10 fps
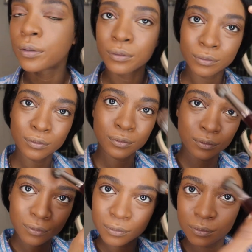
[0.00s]

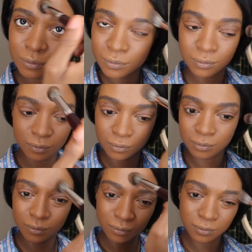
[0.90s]

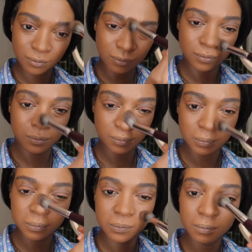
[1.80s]

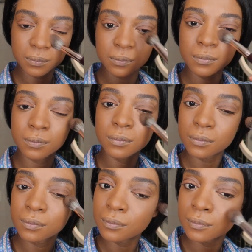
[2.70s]

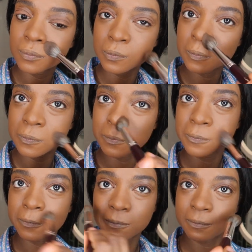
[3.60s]

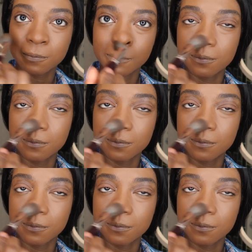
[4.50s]
[no speech]